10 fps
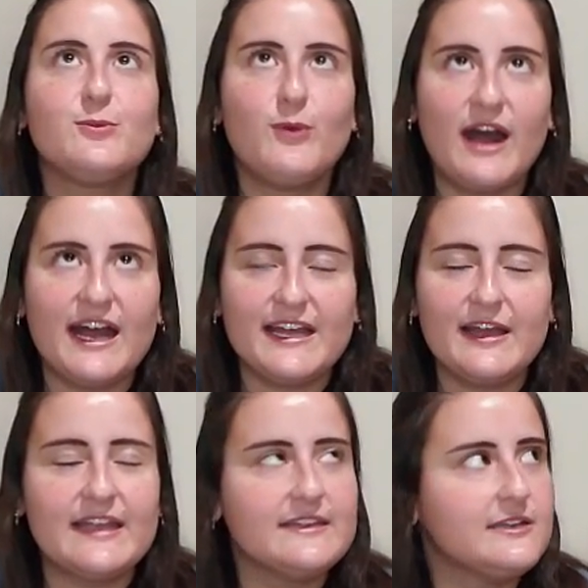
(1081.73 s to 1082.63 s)

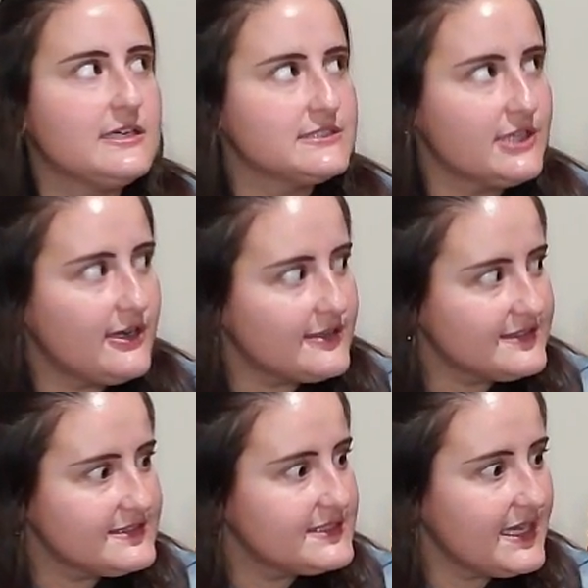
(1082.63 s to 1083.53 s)
I cannot talk
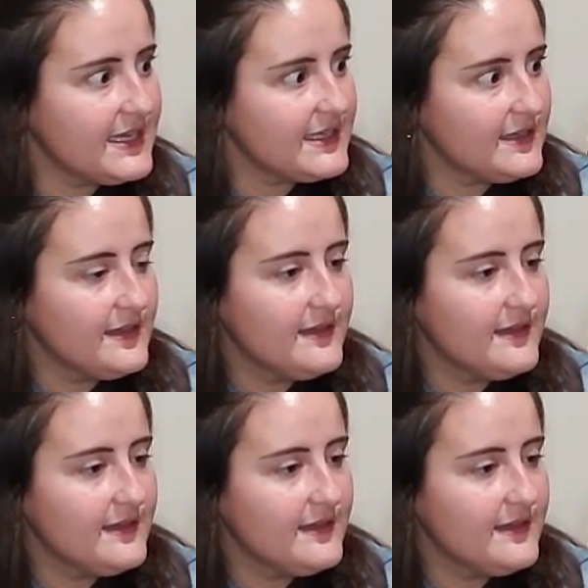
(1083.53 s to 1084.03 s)
today.